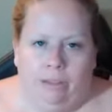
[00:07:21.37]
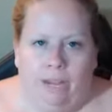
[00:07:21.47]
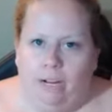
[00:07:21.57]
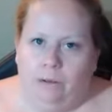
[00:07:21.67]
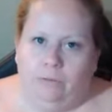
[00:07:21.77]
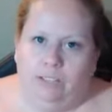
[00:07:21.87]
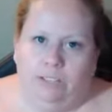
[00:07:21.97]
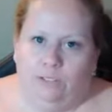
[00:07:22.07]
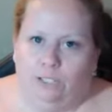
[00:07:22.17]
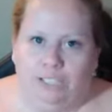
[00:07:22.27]
don't think
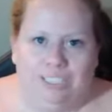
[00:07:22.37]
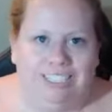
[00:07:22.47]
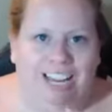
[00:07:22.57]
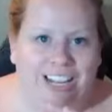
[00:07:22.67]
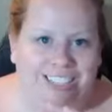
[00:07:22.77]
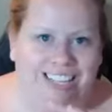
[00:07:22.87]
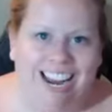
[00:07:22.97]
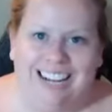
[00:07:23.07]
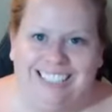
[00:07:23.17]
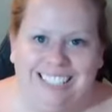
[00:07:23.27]
those are good sales
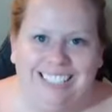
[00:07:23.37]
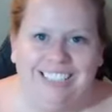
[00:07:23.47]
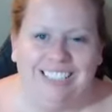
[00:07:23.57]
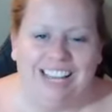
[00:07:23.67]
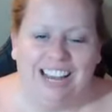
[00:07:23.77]
tactics.